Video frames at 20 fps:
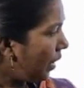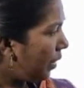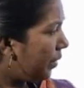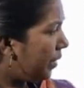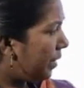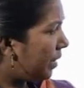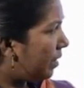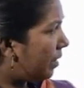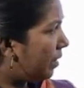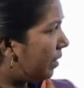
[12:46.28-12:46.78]

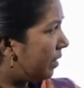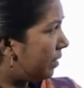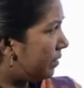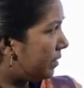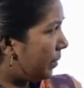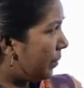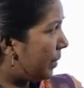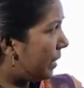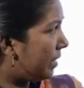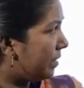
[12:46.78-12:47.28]

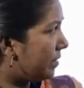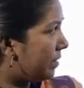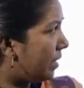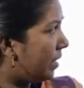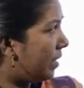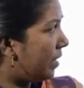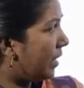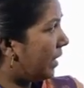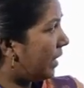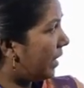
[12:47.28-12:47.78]
Similar is
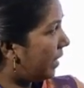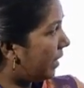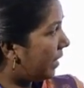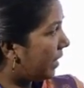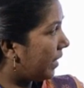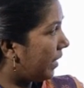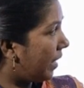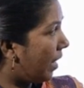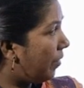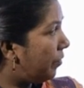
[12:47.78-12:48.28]
the
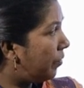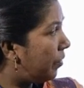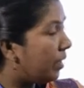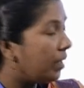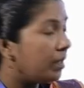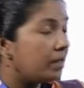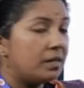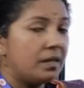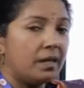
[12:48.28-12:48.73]
earlier graph.